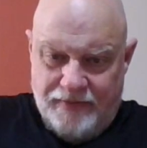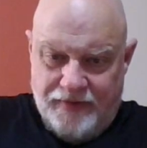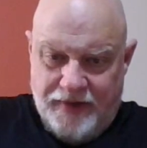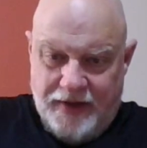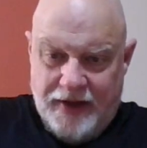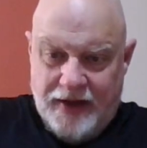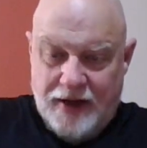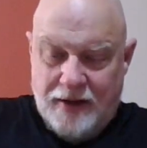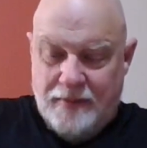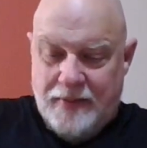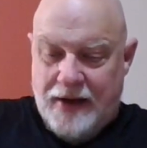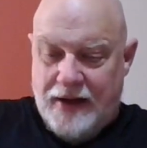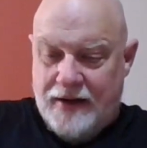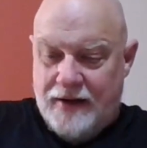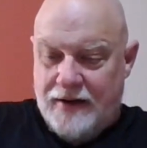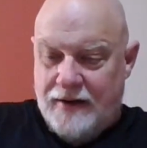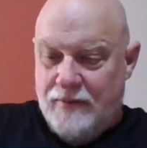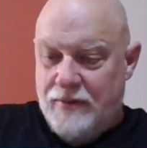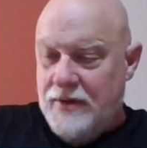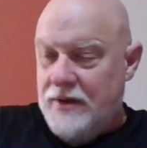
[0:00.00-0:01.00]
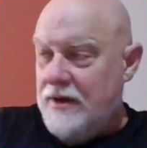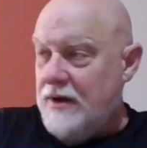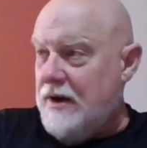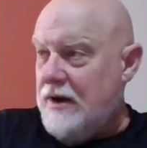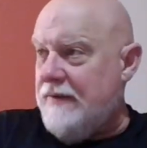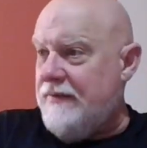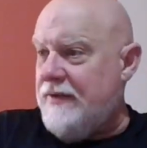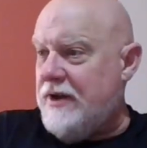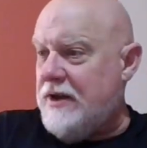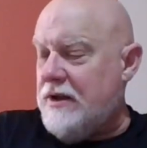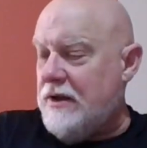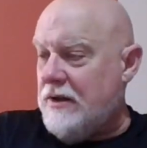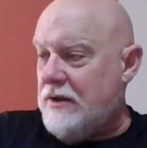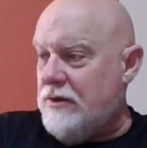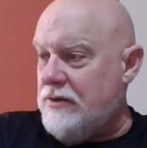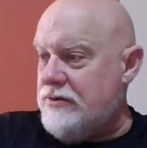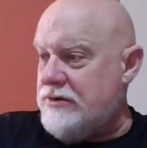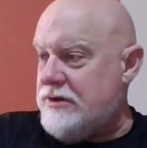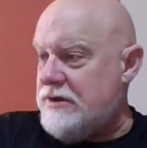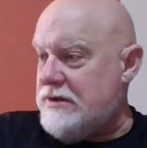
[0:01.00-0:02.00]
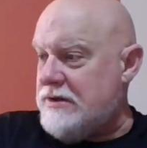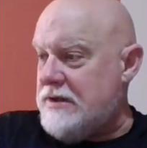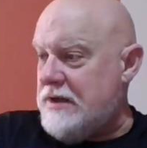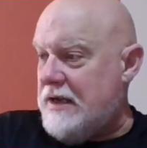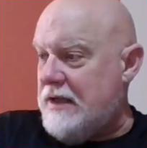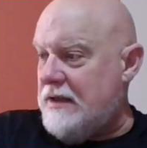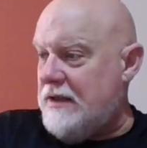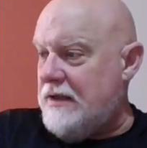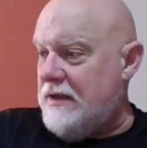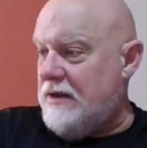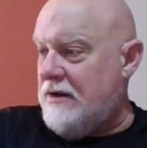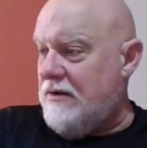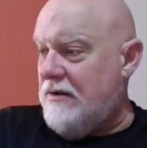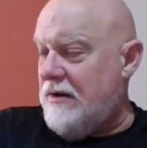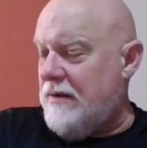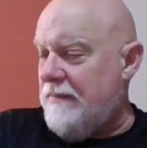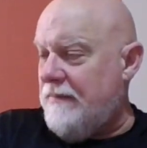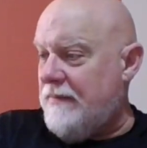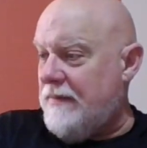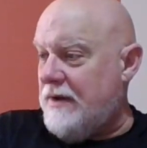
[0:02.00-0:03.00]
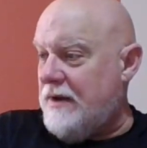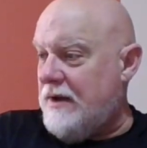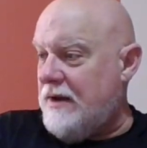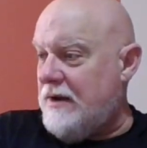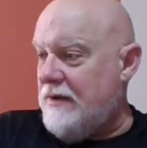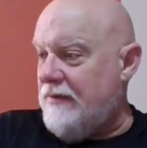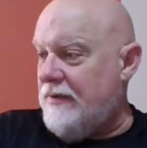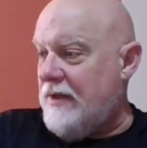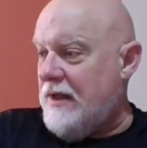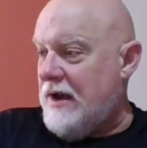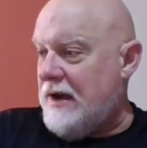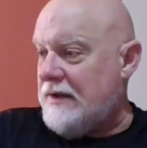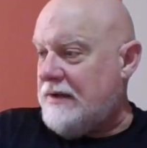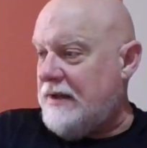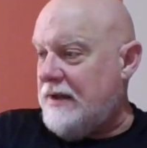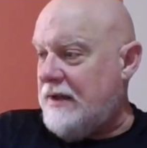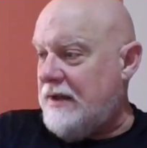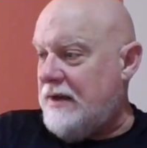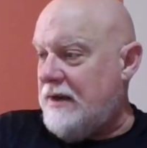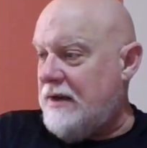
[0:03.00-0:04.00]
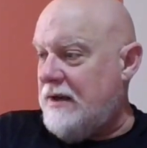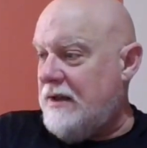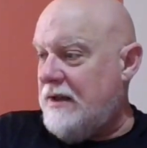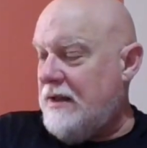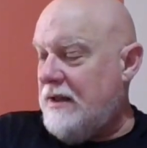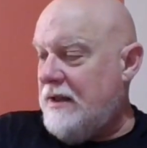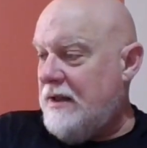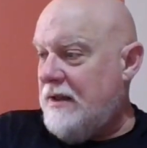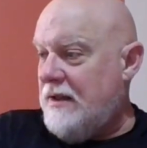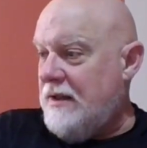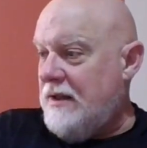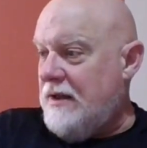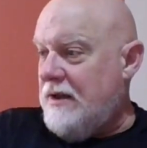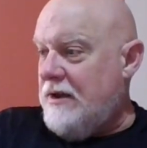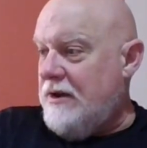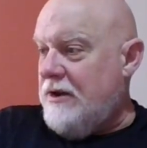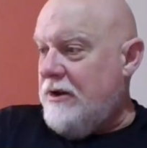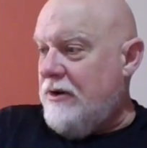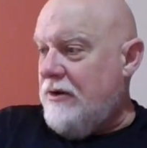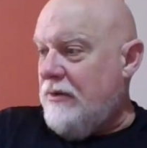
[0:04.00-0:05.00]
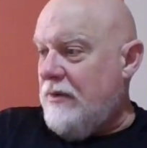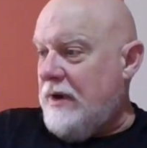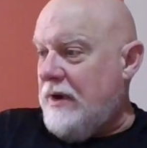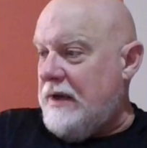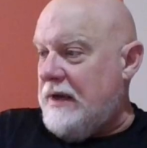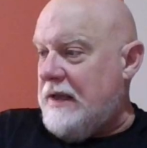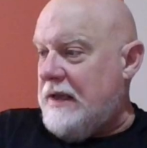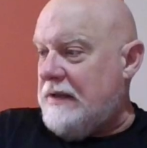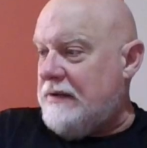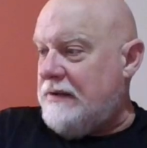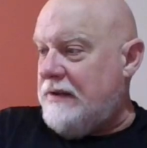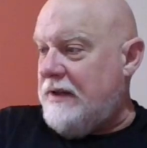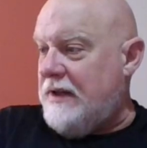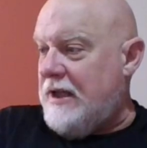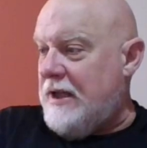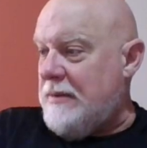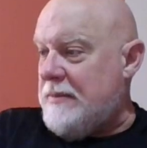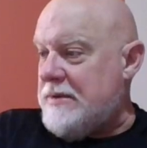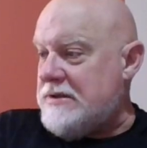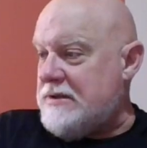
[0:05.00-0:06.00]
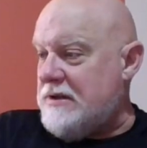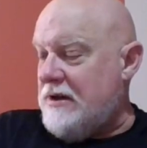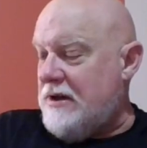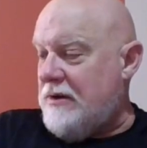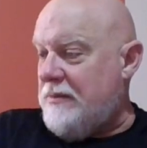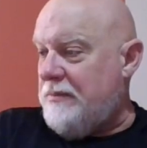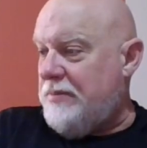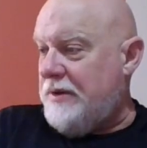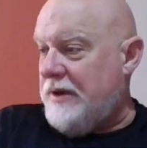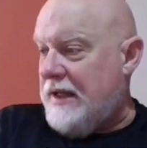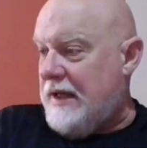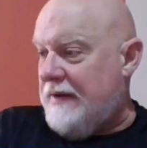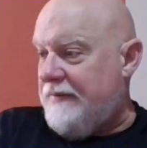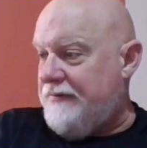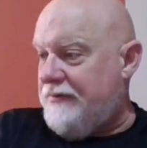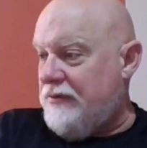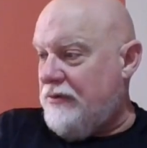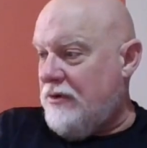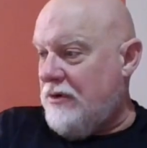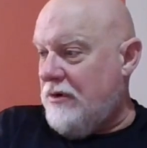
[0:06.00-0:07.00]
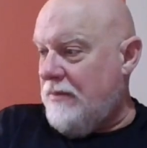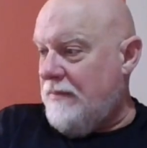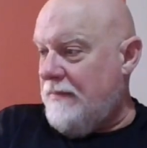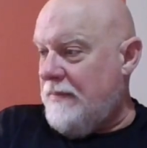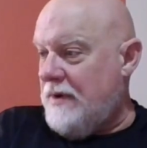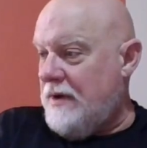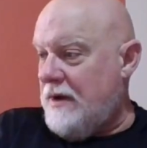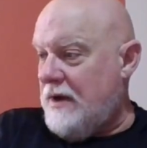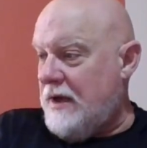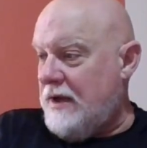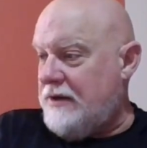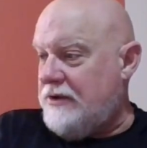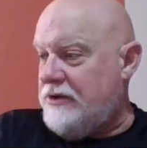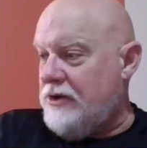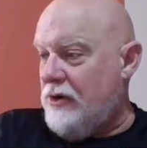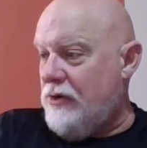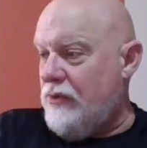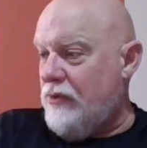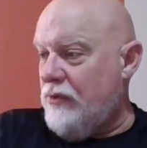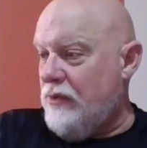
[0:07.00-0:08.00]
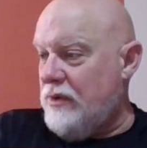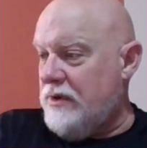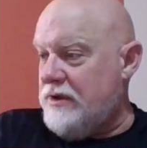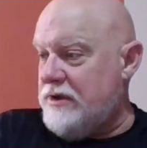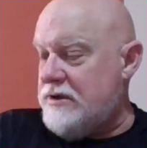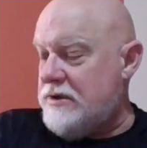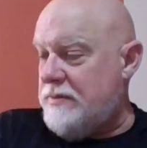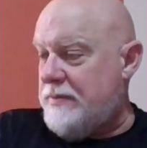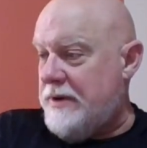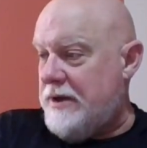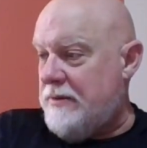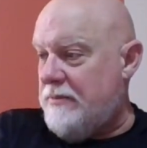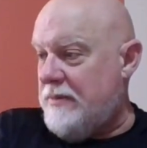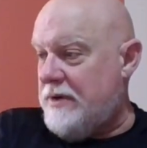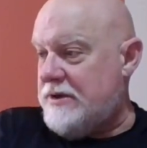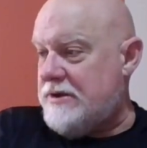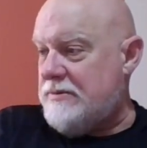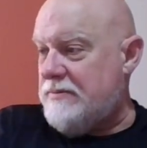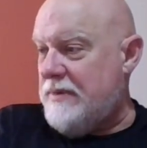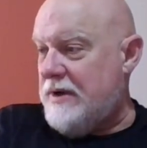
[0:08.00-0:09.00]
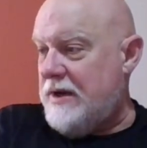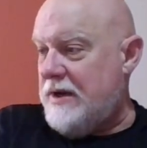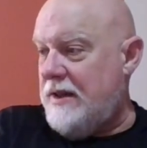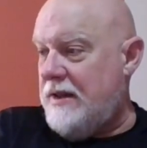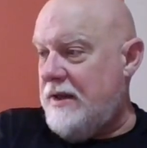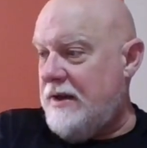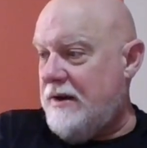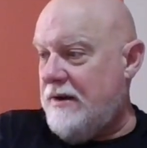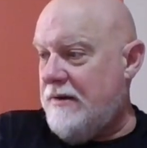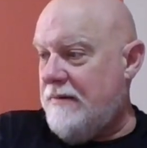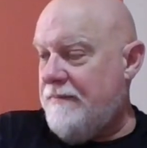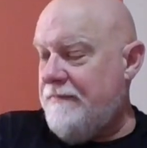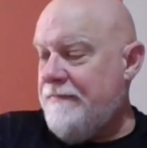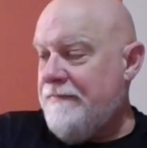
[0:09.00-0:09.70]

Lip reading: thinking about it. I really don't have any conclusions yet. You know, I'm kind of locked in right now to the Amazon platform. I don't really spend much money there